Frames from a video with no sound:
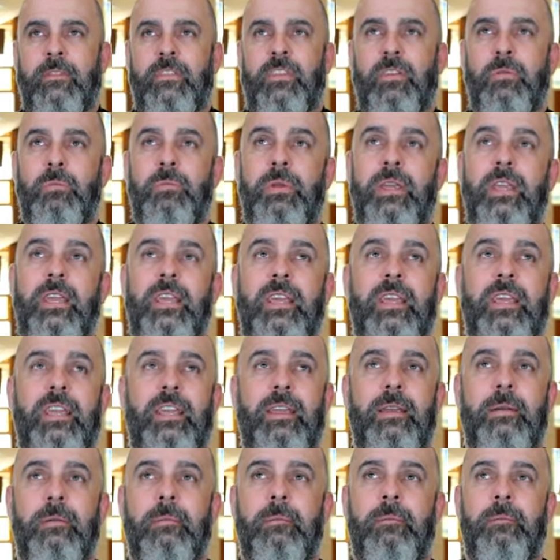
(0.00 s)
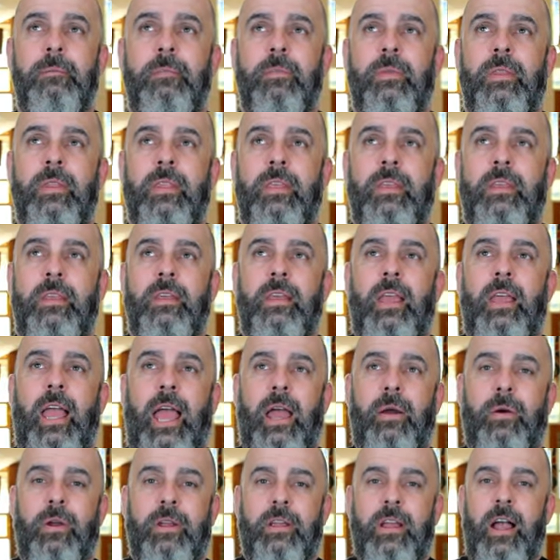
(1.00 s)
to be
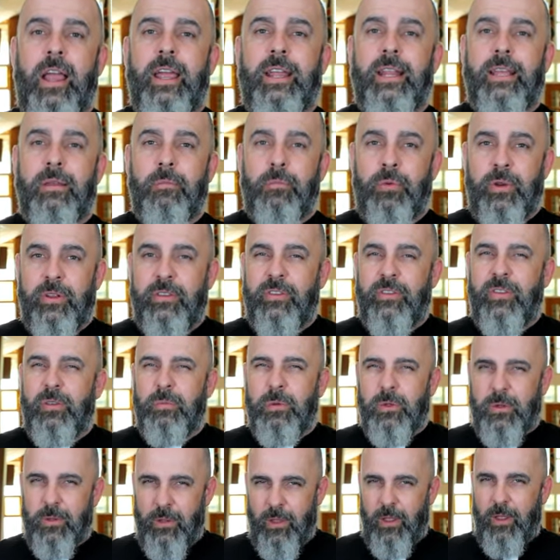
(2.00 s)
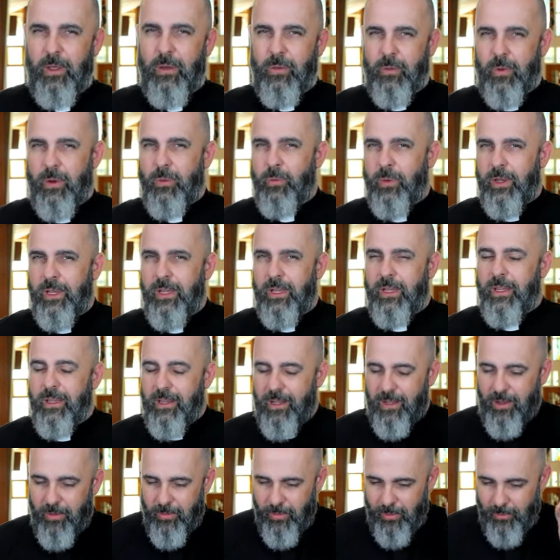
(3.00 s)
our guiding principle, when
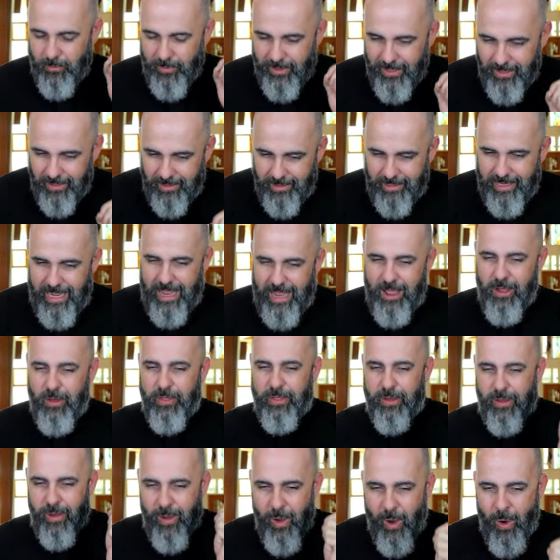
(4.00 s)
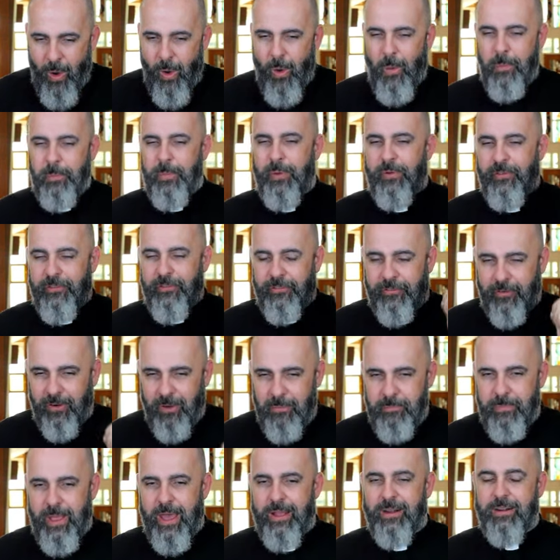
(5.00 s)
we allow the hope for
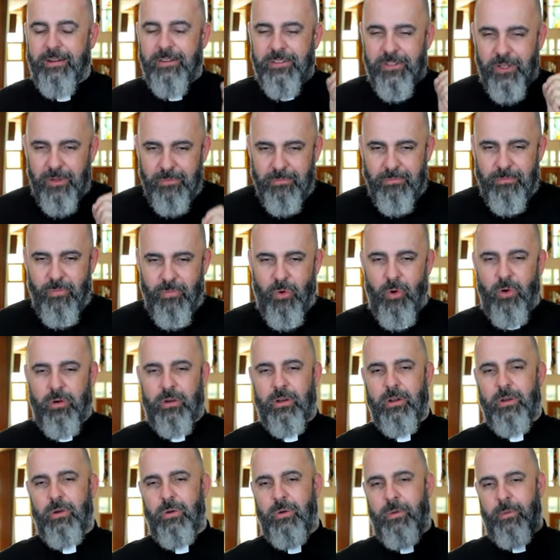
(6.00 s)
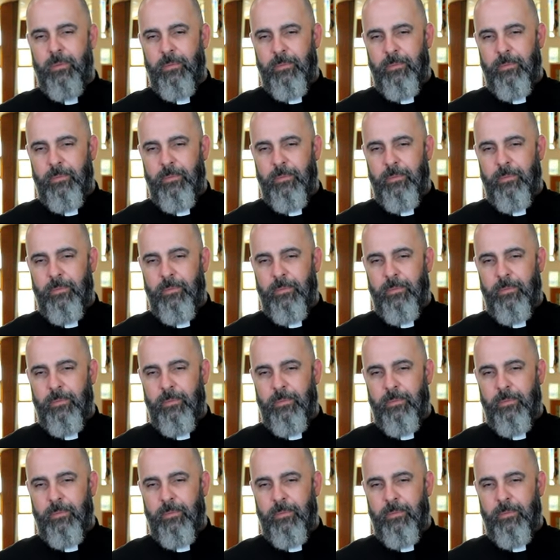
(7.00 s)
a better tomorrow,